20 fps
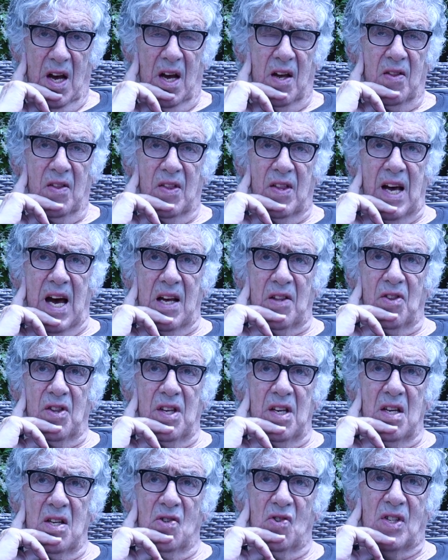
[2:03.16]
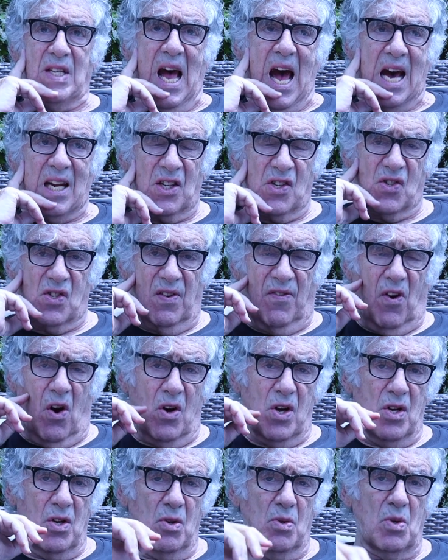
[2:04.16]
and that the status of
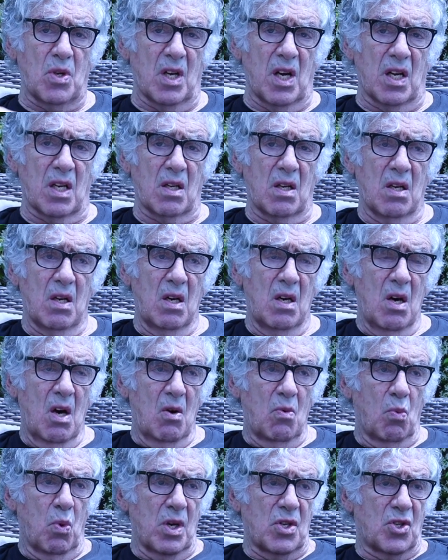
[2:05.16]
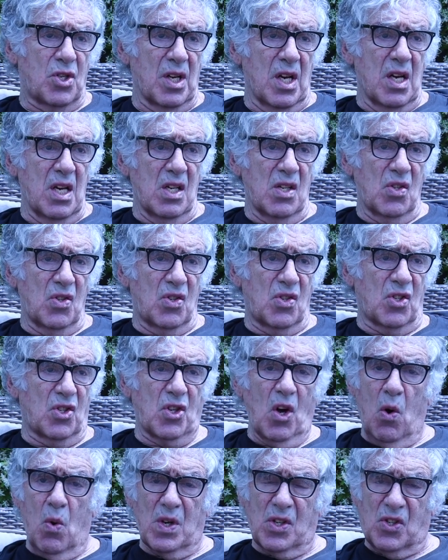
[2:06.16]
our union, which is
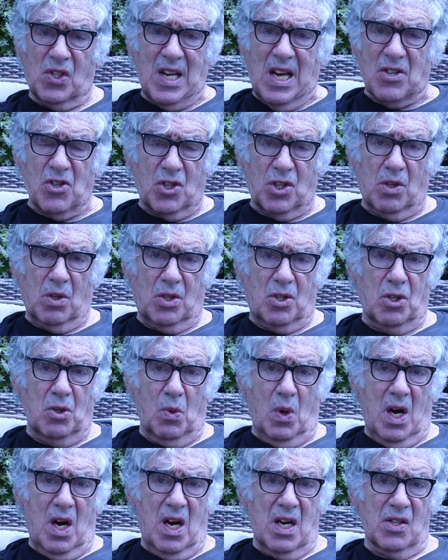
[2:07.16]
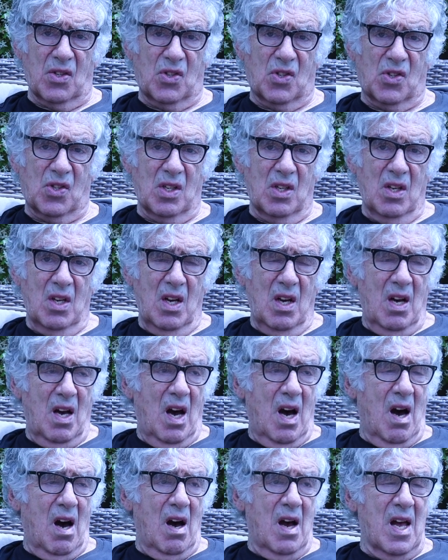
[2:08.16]
so essential to us
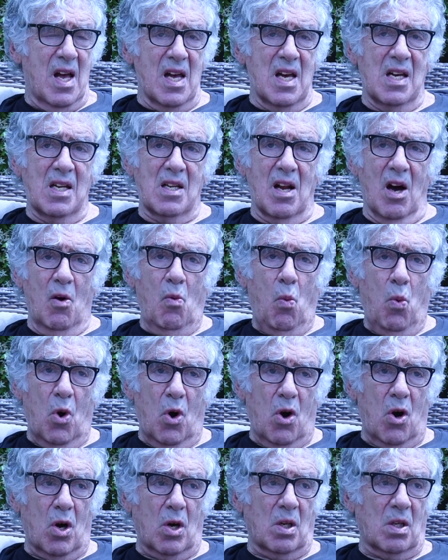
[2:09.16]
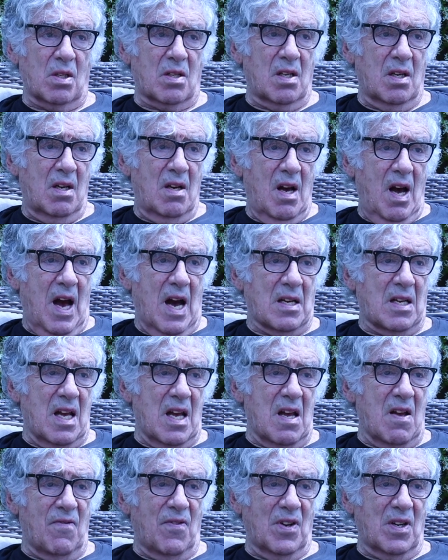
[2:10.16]
uh, in a world and
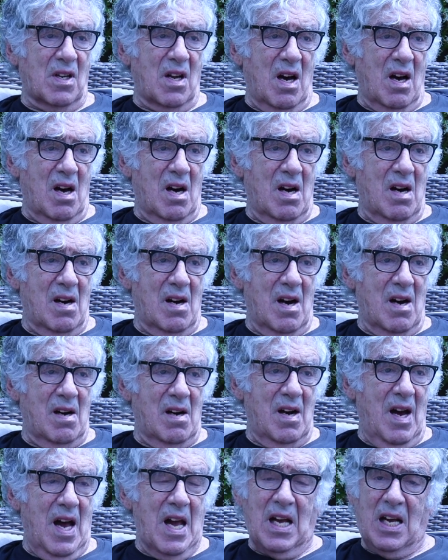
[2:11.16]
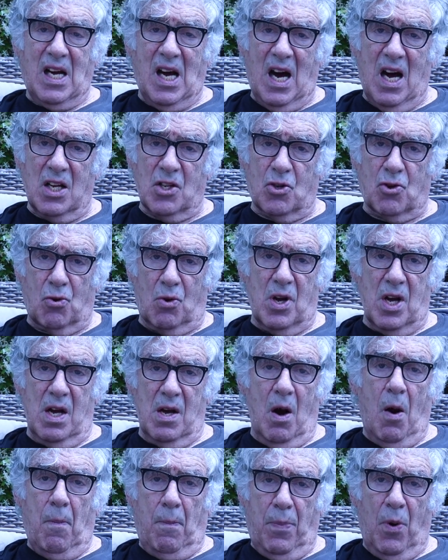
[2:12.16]
even uh, a
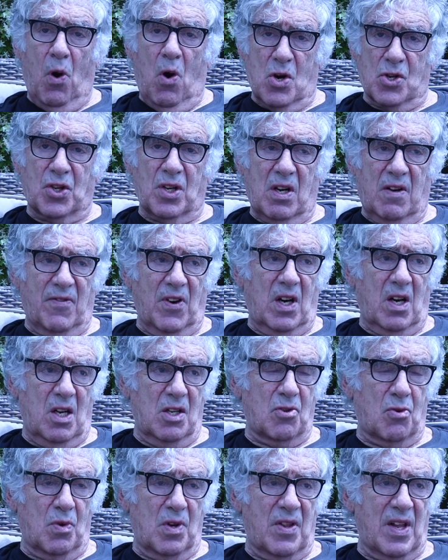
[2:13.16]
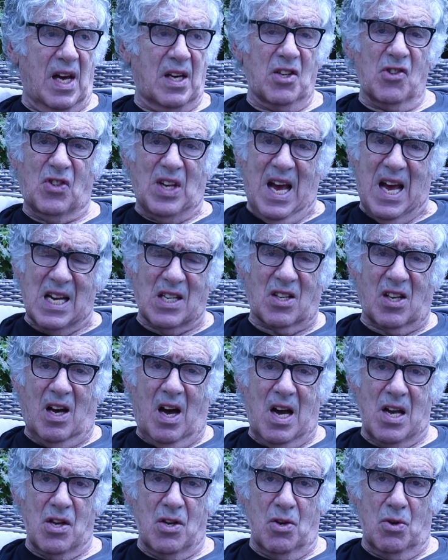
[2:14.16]
country, a portion of a country that is
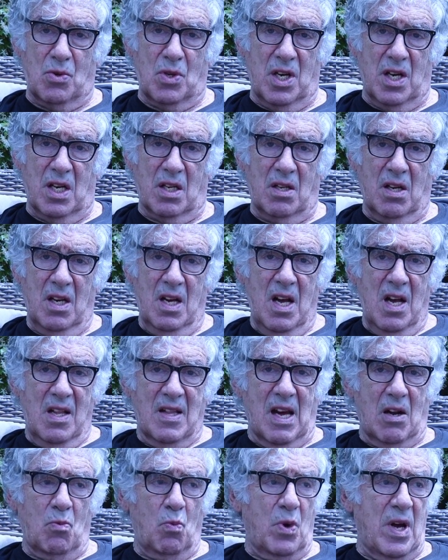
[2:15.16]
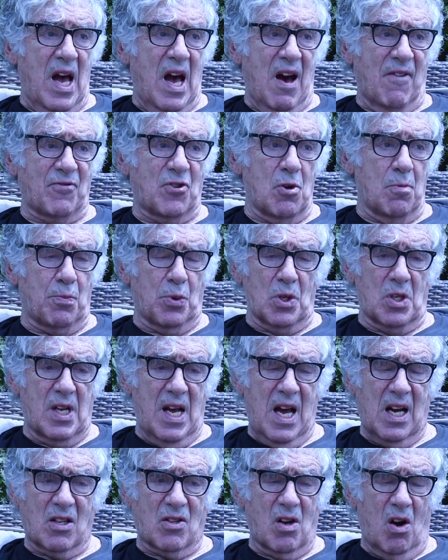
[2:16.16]
anti union, that we have to
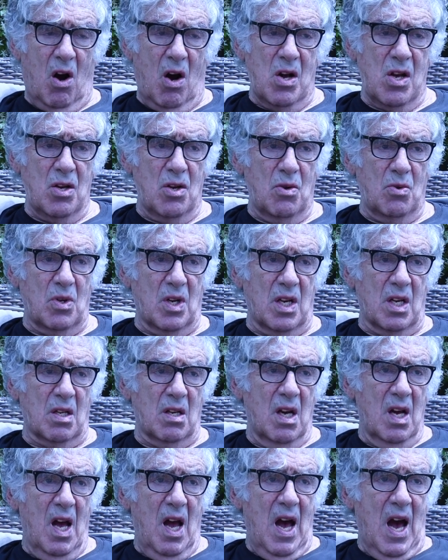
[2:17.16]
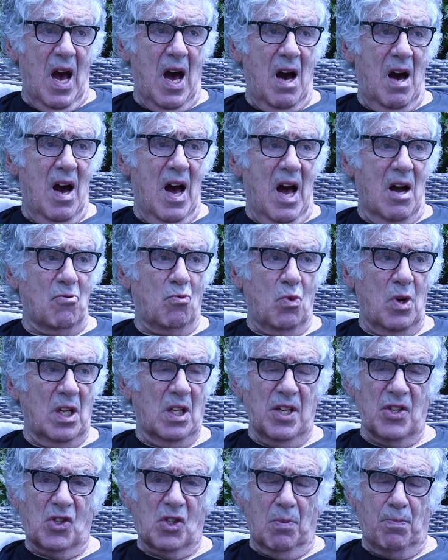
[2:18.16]
protect our union uh, and
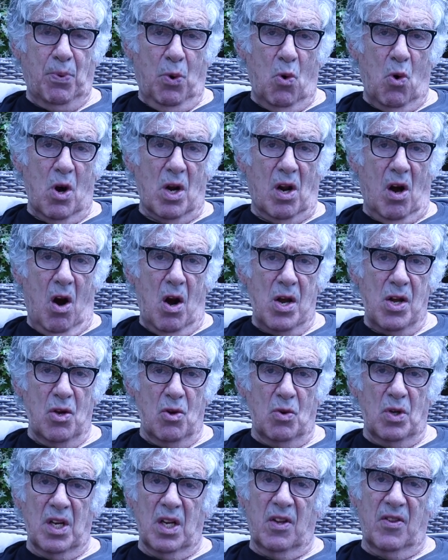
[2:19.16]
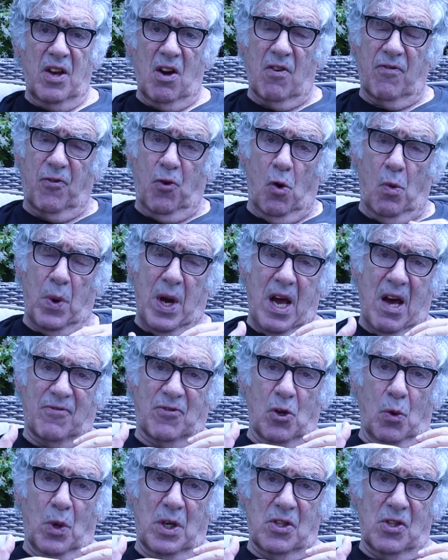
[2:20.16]
really support our union. Therefore, we
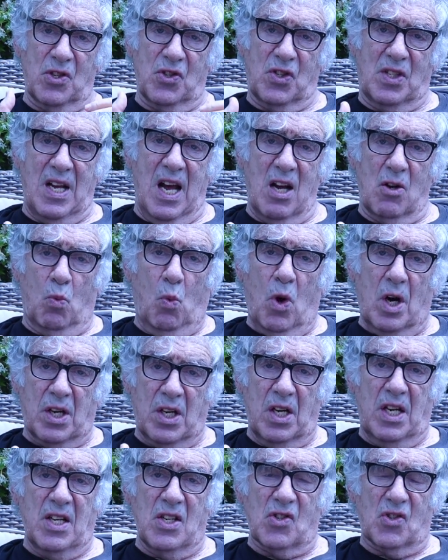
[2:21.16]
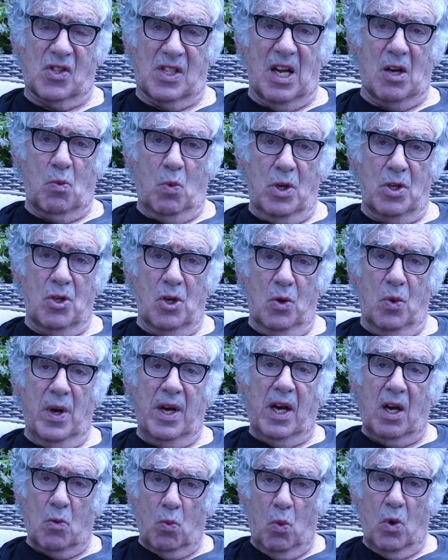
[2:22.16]
have to understand what it is that we're
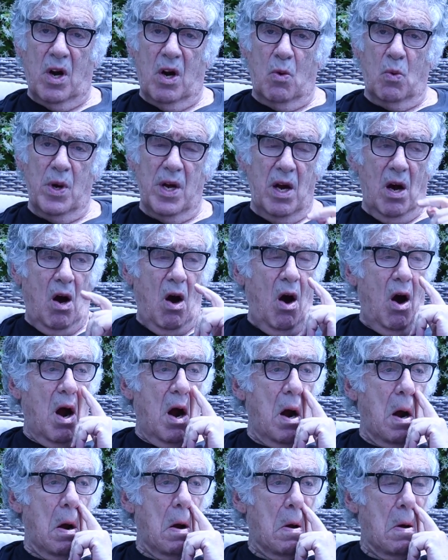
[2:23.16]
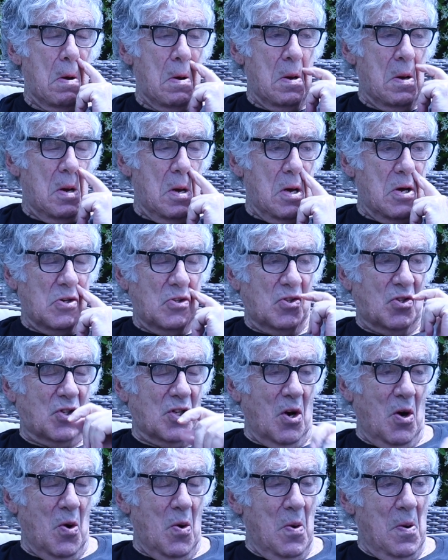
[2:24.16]
doing and where we are.
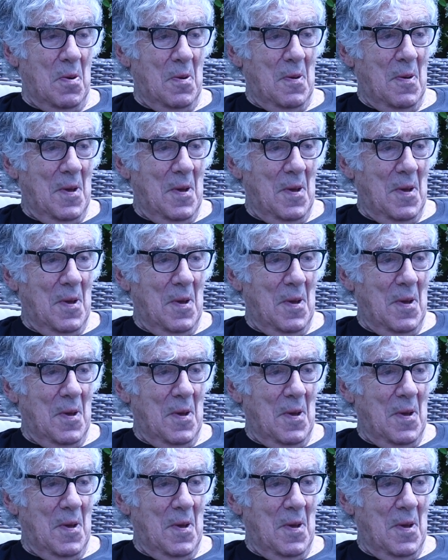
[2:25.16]
So,